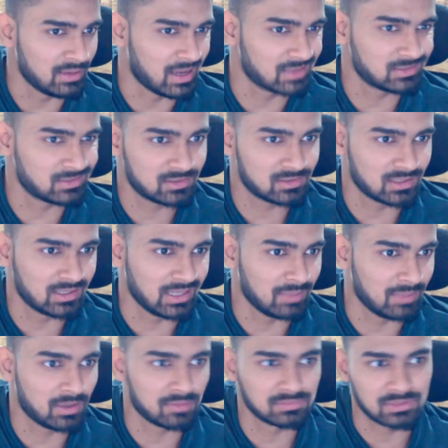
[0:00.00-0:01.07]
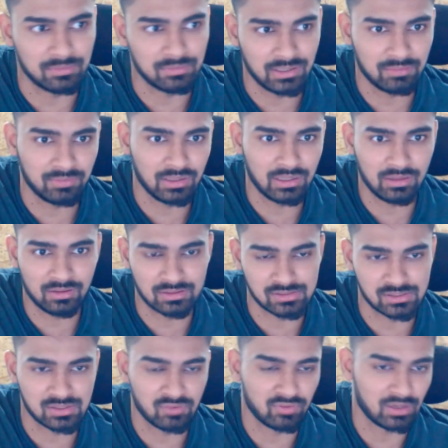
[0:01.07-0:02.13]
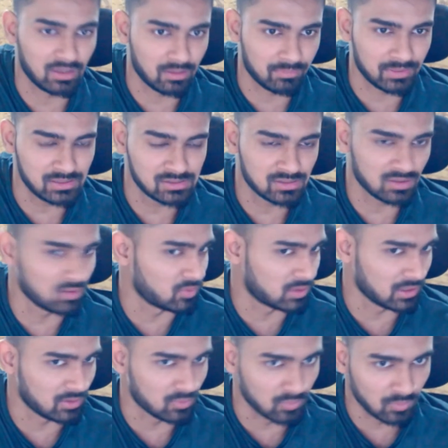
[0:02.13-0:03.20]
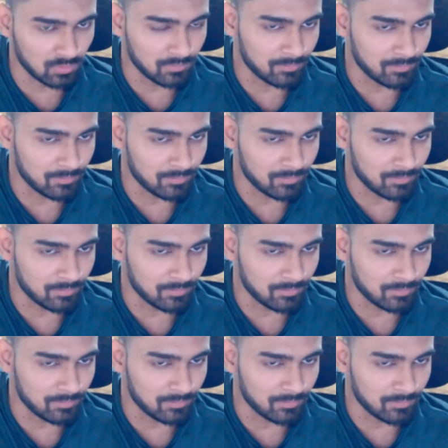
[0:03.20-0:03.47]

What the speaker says: As a result, A becomes empty and B consists of n elements. Okay, cool.